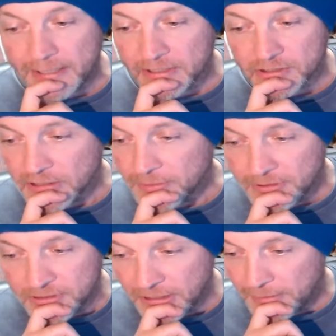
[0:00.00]

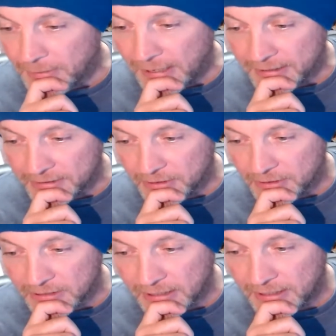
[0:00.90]
extremely cheap back in
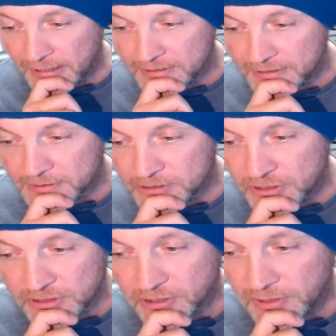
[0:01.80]
those days,
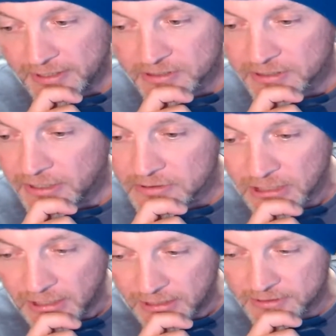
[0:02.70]
so they can sell
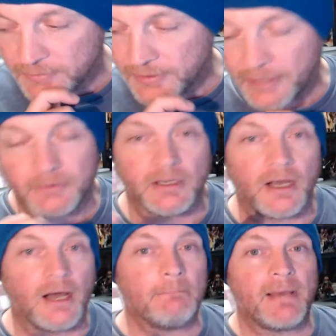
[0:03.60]
tons of them. They were
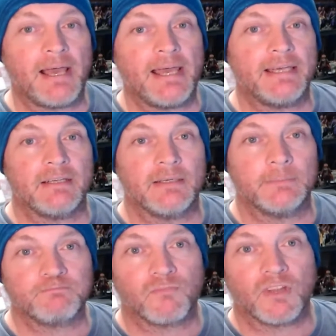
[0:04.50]
not made
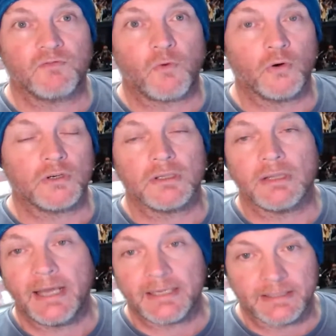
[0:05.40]
for
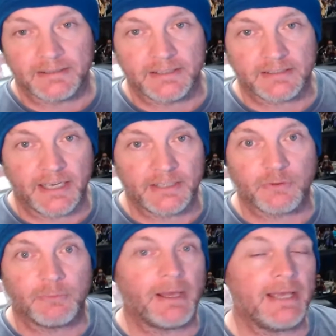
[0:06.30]
collecting. These things
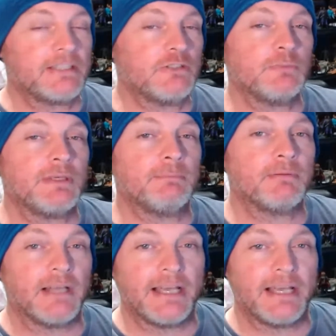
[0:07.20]
were made to be
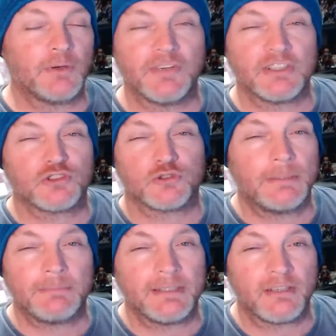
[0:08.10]
played with
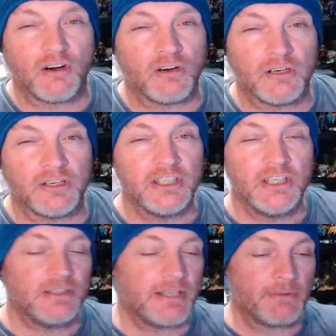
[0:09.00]
extremely hard.
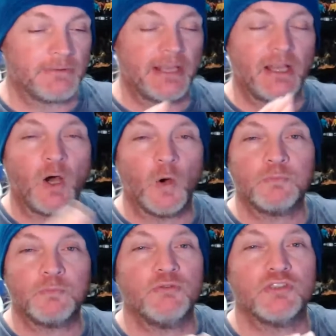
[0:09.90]
They
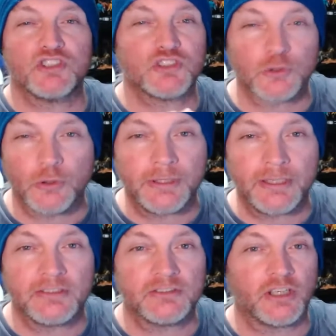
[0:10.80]
hope you destroyed
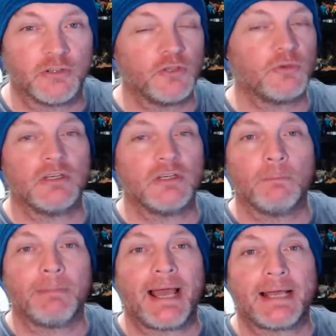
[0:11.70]
it so you can go
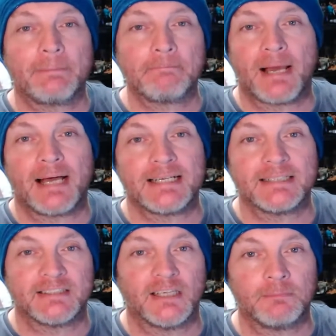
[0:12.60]
back and buy
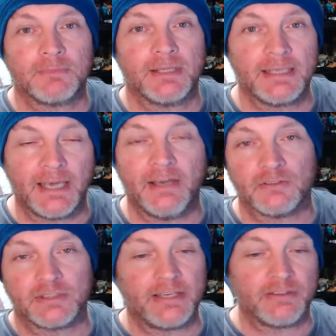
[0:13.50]
something
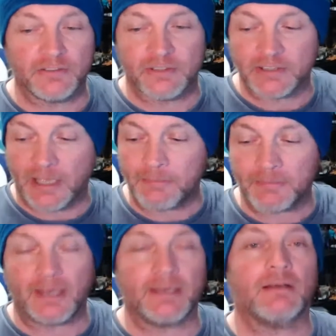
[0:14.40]
else, either the same
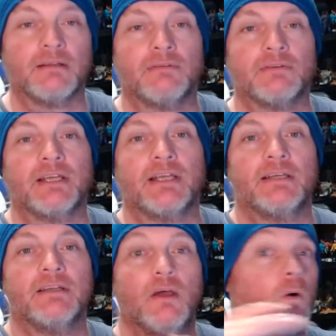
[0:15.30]
thing all over
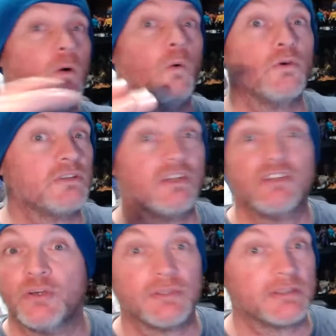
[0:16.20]
again or the
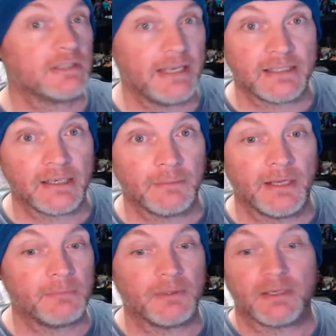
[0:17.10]
newest thing coming
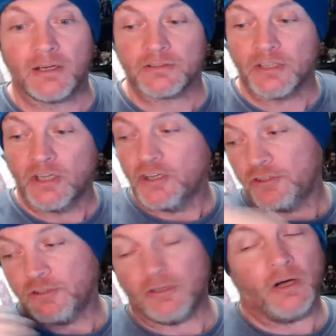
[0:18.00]
out, because
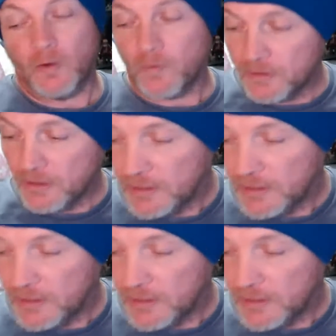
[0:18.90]
your old